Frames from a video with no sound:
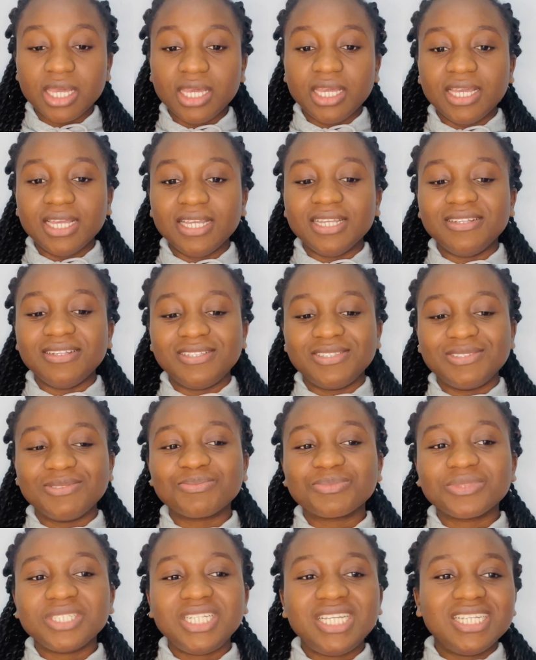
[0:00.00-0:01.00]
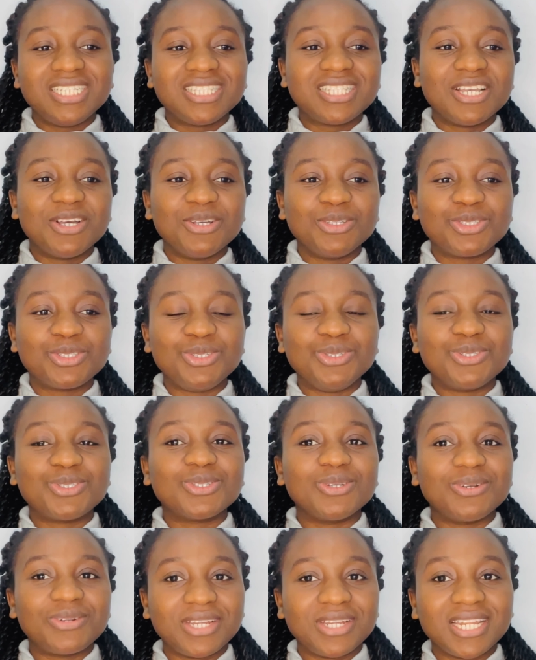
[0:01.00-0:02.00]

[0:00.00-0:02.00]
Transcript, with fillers: and tells you sorry,